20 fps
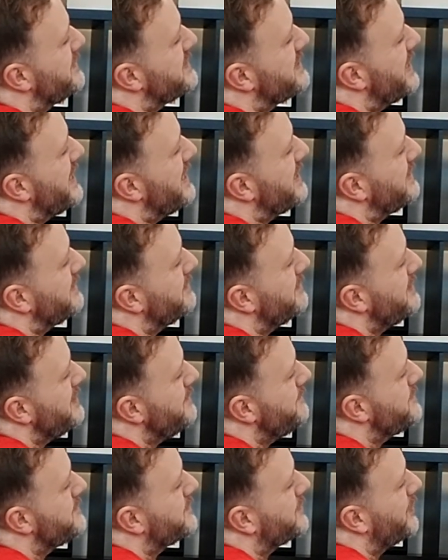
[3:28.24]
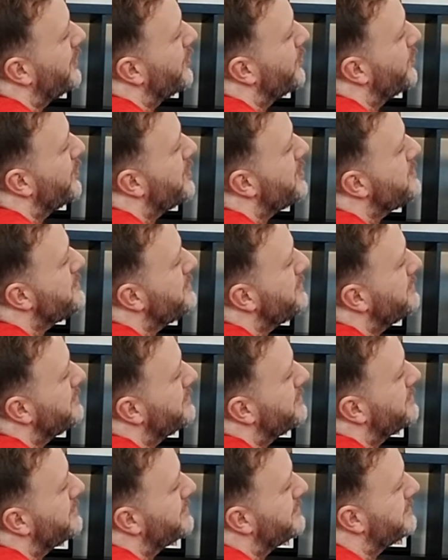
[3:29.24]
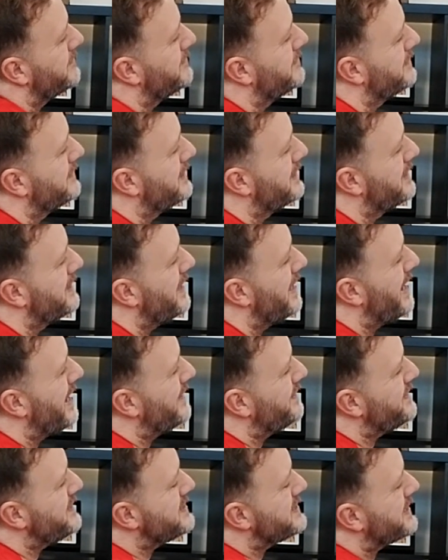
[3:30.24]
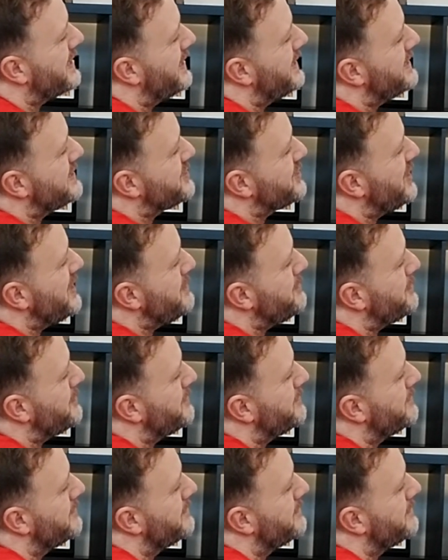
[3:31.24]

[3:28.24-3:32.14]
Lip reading: his head, if you've got room, add this kind of shape.